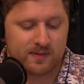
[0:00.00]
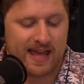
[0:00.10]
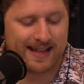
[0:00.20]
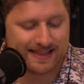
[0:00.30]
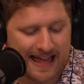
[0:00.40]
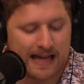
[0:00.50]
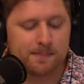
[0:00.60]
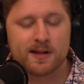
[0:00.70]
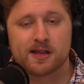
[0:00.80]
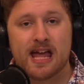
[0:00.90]
a late
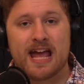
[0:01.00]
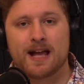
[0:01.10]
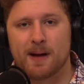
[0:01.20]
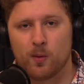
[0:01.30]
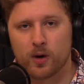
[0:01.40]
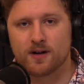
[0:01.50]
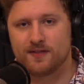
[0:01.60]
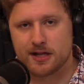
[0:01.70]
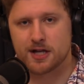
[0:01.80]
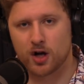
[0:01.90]
mistake by one of
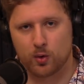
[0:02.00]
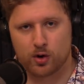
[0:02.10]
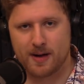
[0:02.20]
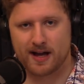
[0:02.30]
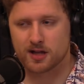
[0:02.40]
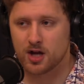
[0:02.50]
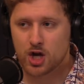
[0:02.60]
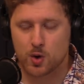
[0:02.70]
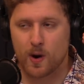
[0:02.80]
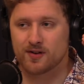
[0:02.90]
these young quarterbacks.
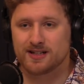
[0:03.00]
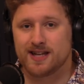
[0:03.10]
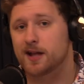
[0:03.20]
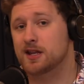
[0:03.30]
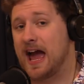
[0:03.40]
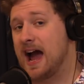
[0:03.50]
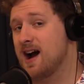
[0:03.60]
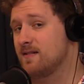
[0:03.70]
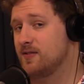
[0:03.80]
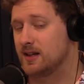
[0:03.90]
Whoever doesn't
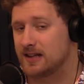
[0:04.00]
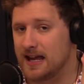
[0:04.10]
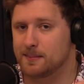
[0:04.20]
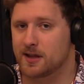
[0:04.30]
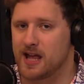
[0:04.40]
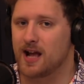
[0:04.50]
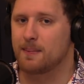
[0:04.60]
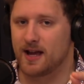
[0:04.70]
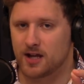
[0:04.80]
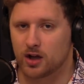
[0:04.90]
have the late mistake
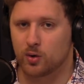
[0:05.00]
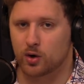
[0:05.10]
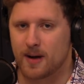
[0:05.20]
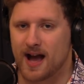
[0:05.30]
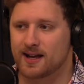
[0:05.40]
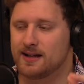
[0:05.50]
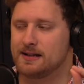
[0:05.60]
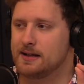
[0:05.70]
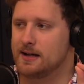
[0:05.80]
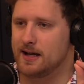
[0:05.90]
by a young quarterback
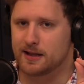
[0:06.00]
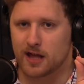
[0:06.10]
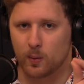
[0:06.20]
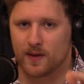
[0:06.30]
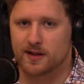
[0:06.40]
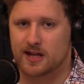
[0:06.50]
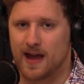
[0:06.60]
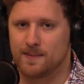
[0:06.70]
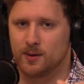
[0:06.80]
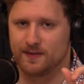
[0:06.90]
is going to win this
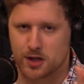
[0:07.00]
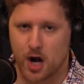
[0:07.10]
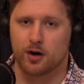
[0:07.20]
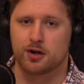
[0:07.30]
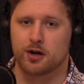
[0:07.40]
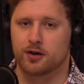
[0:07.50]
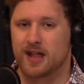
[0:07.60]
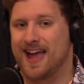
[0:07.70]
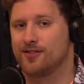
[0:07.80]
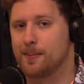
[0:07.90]
game between the Chargers
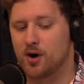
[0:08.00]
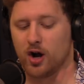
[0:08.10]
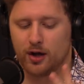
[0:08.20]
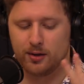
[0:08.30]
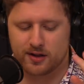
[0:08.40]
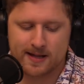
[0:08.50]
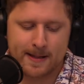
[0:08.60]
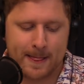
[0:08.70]
and the Broncos.